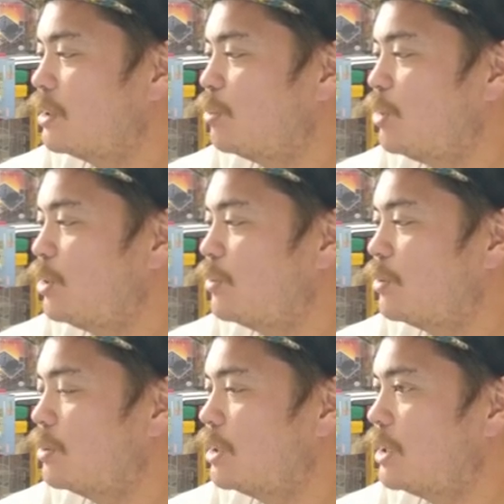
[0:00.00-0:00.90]
Oh,
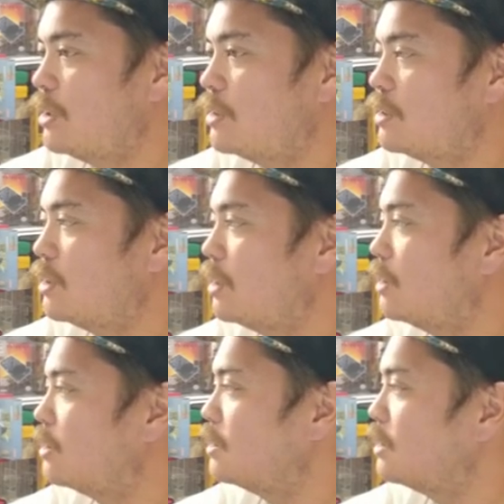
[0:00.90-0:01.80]
beautiful that is. Oh,
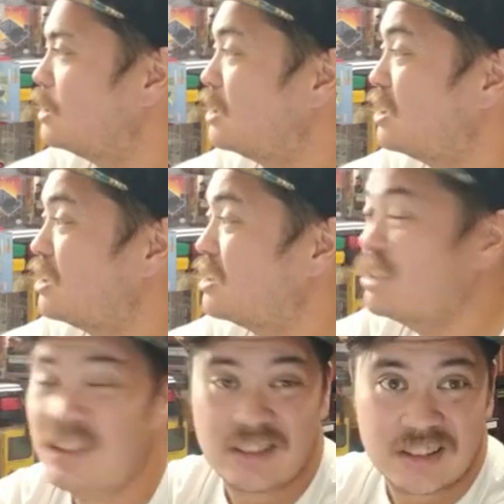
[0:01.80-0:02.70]

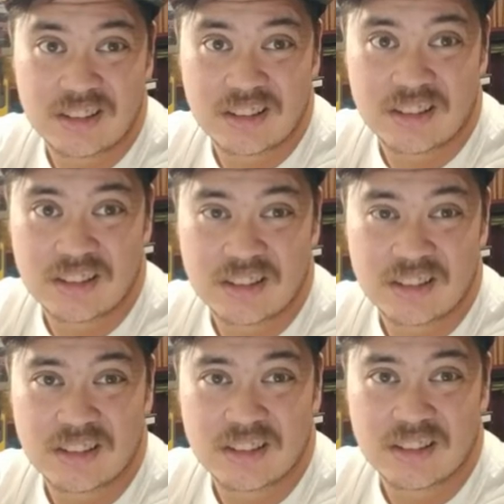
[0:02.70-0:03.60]

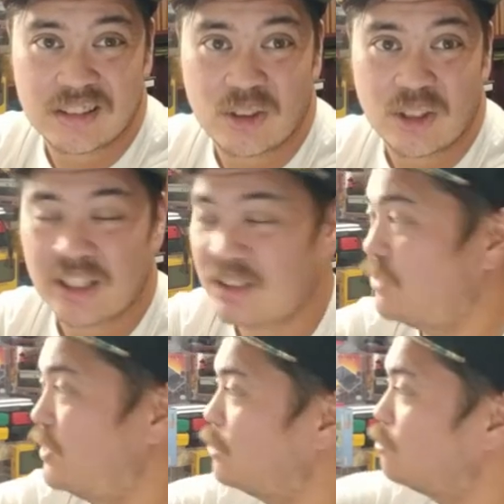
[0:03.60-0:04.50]
let's go and get to
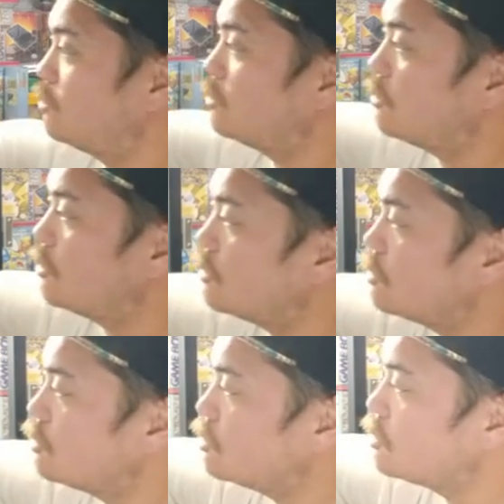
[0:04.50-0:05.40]
sleep now.
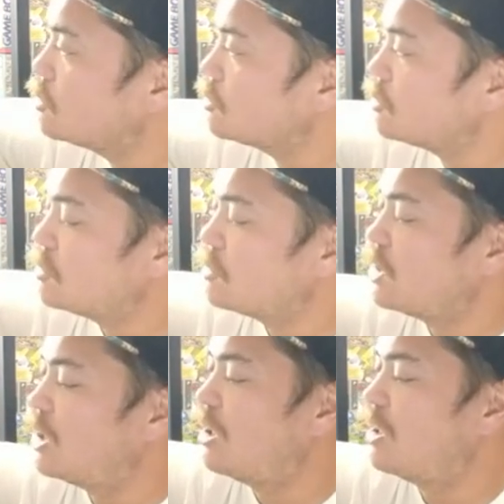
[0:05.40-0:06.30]

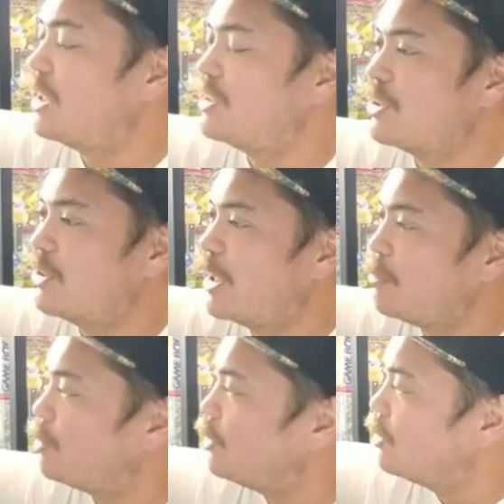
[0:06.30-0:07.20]
Oh, that's a great
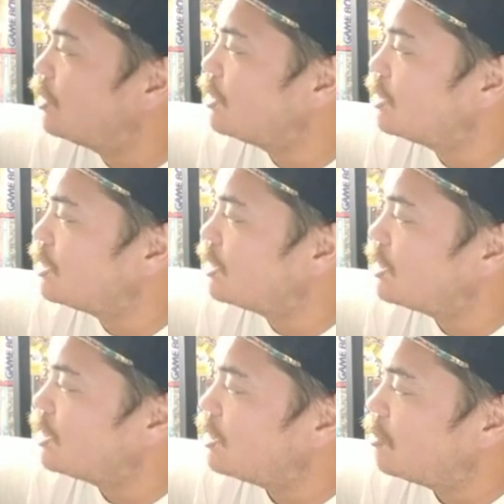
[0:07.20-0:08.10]
pull.
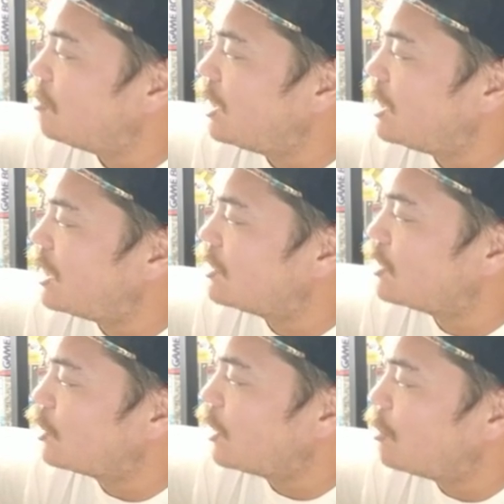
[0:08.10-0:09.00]
Man, that is
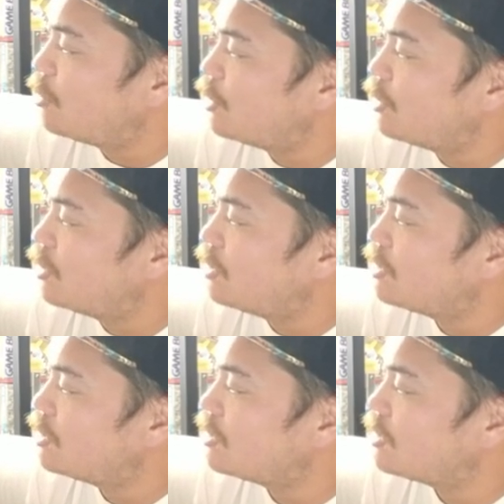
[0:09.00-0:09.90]
a great pull.
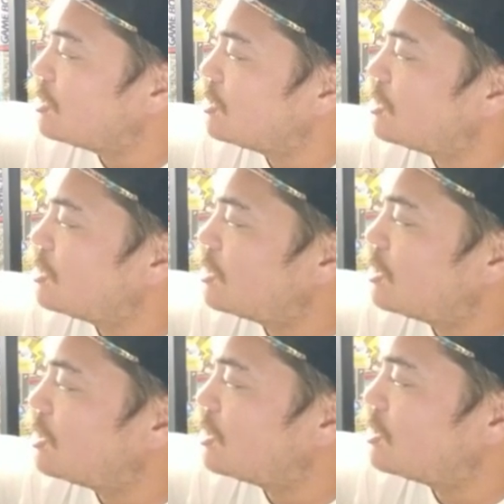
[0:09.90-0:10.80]

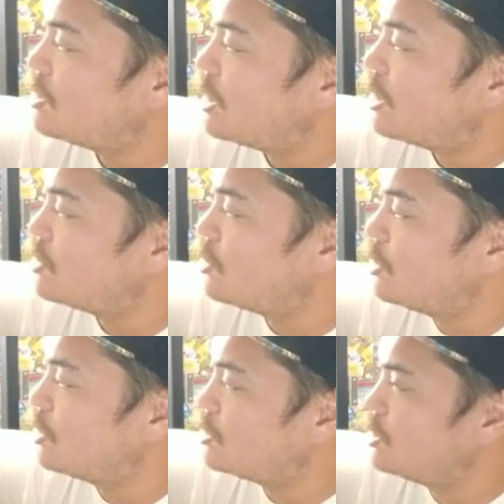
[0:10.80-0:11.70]
Shout outs to
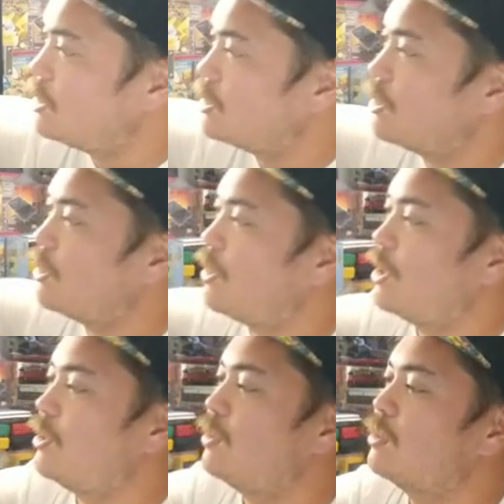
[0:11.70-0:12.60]
Hitoshi.
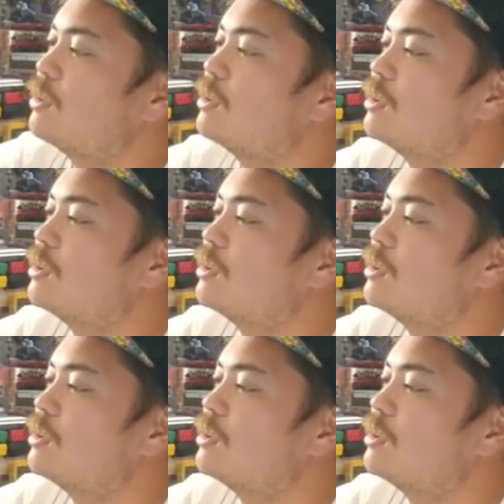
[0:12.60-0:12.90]
Thank you.